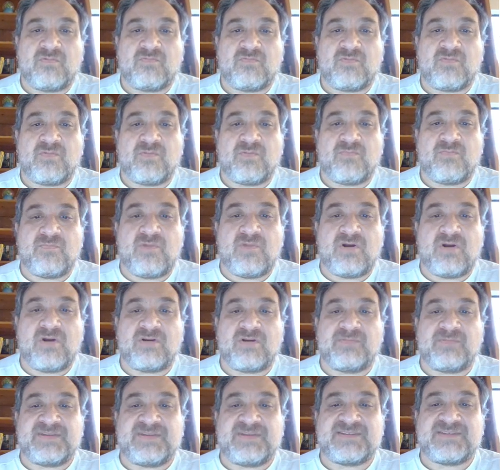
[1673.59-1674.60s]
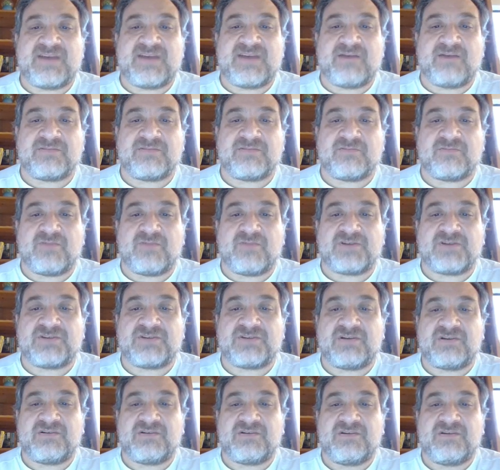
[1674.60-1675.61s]
remarkably south in
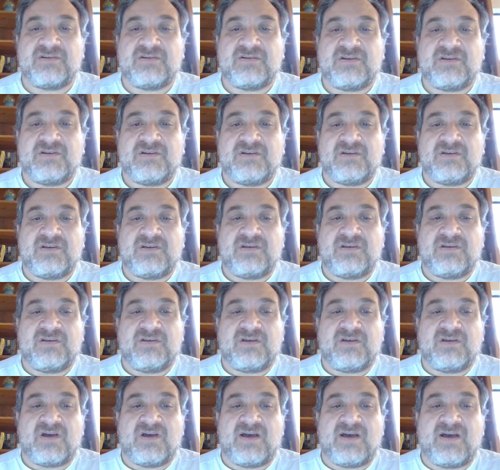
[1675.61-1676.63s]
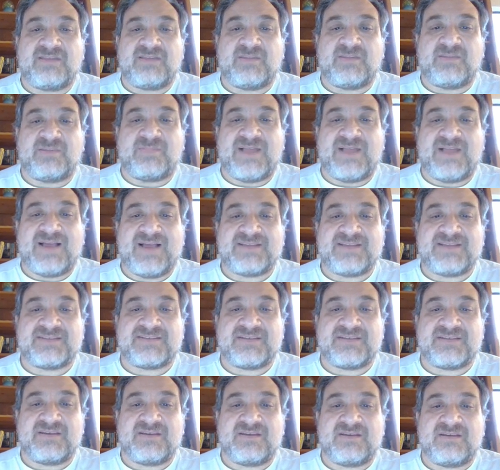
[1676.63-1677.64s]
Russia, on the Black
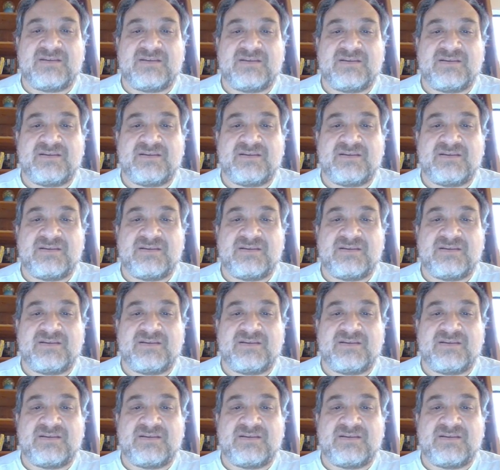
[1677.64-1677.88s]
Sea.